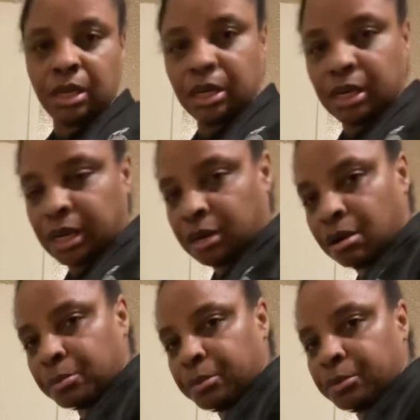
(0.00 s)
getting that
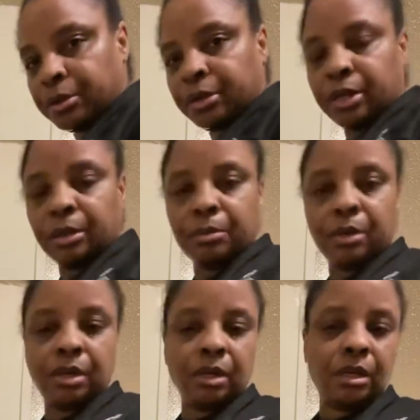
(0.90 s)
carpet burn in your
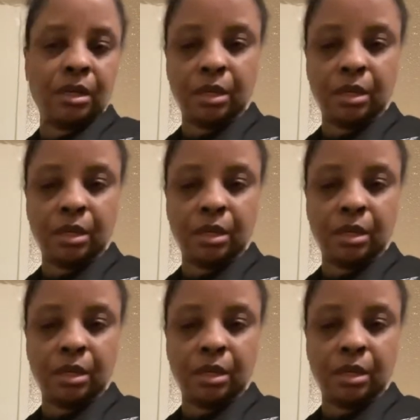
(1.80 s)
butt.